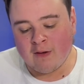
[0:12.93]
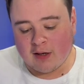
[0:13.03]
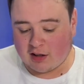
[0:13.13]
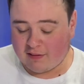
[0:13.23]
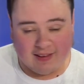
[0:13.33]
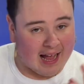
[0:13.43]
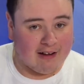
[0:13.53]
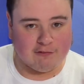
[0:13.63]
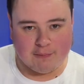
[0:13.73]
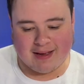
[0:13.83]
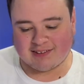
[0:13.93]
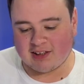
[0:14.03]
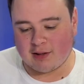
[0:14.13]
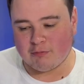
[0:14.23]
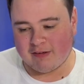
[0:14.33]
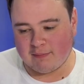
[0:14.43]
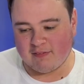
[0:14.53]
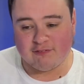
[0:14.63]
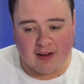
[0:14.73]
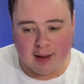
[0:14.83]
And I think Alfie May is going to bring them the
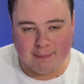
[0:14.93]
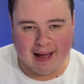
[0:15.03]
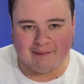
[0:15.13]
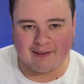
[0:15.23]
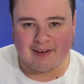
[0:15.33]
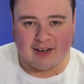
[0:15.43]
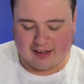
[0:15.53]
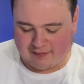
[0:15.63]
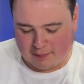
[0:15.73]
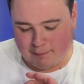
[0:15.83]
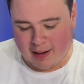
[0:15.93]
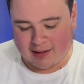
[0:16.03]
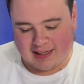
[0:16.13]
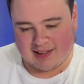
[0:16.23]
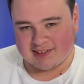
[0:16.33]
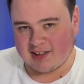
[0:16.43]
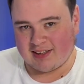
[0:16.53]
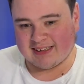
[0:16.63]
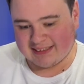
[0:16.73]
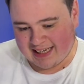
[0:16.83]
firepower, and I think Mark Leonard's going to
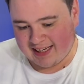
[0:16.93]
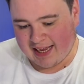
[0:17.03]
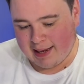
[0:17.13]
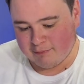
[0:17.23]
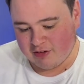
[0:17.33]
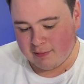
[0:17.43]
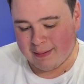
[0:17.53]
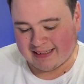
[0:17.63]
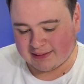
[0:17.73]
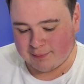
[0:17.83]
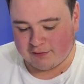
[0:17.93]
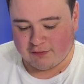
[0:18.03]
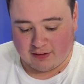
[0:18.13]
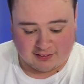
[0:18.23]
dictate games at the base of midfield.